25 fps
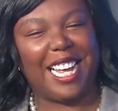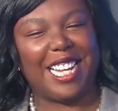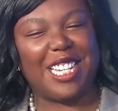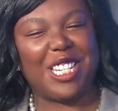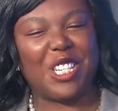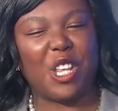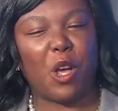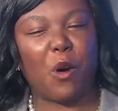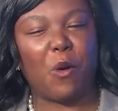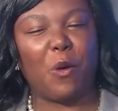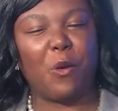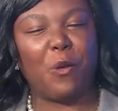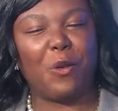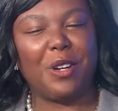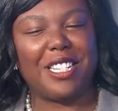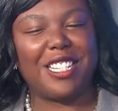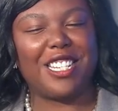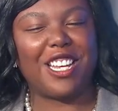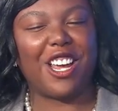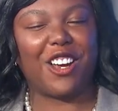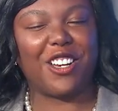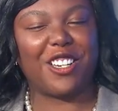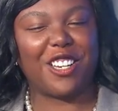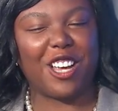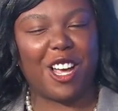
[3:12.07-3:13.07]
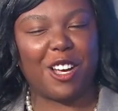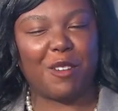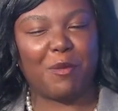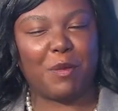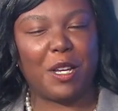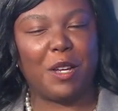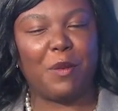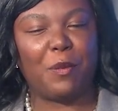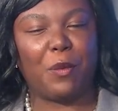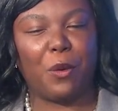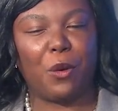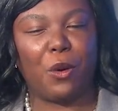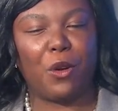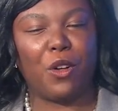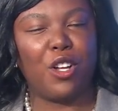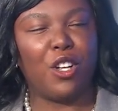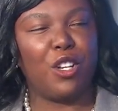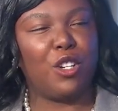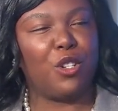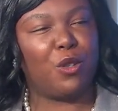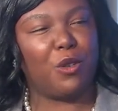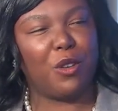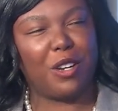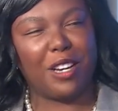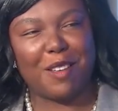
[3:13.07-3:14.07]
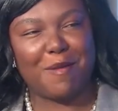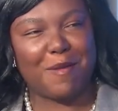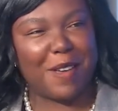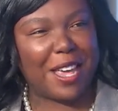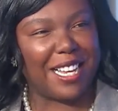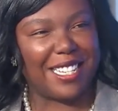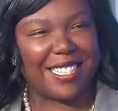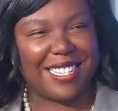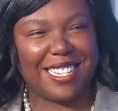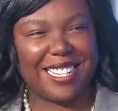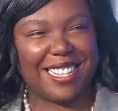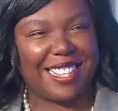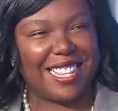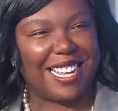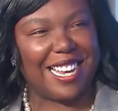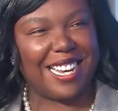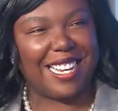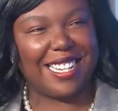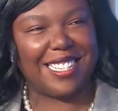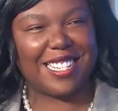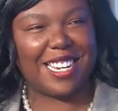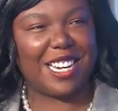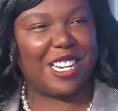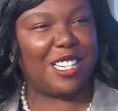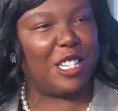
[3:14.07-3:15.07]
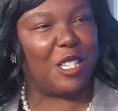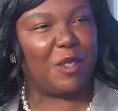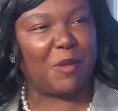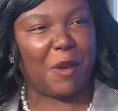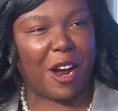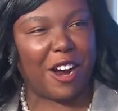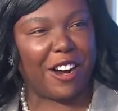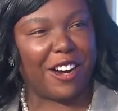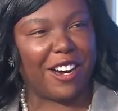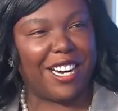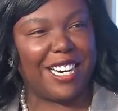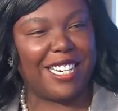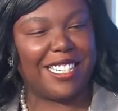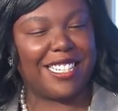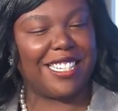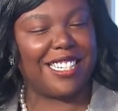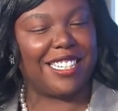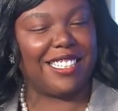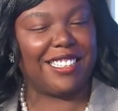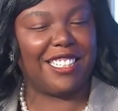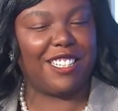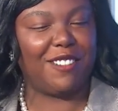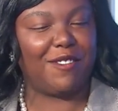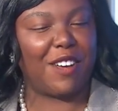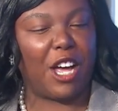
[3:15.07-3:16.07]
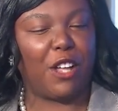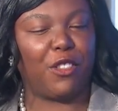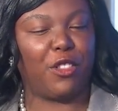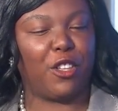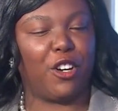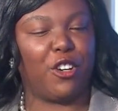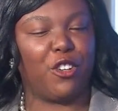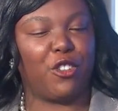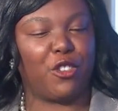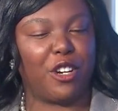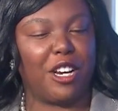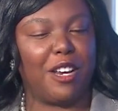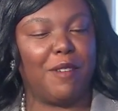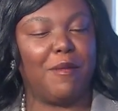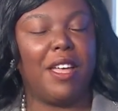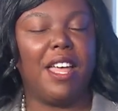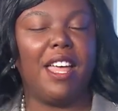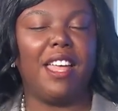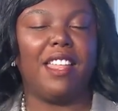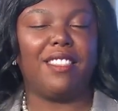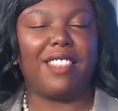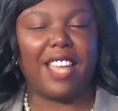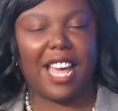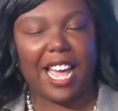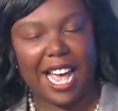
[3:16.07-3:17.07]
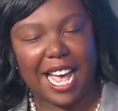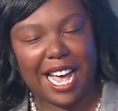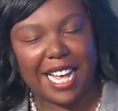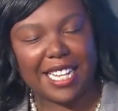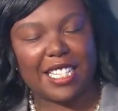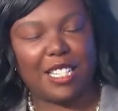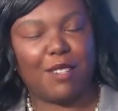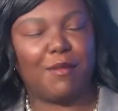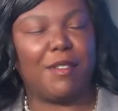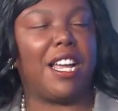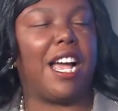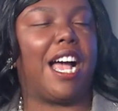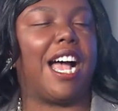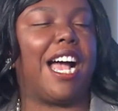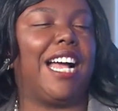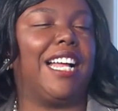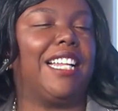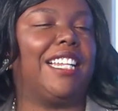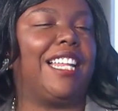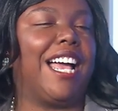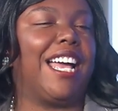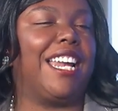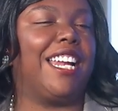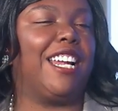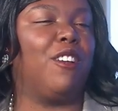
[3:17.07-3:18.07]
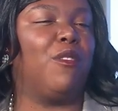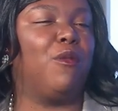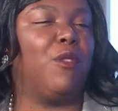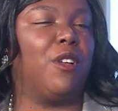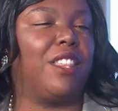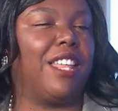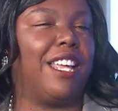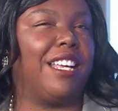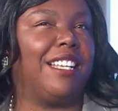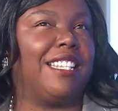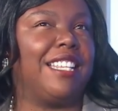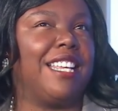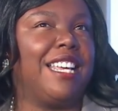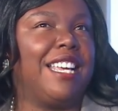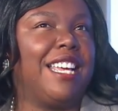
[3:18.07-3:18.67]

And so when we see our young people doing amazing things and inspiring to live out their dream, that has to be highlighted with a,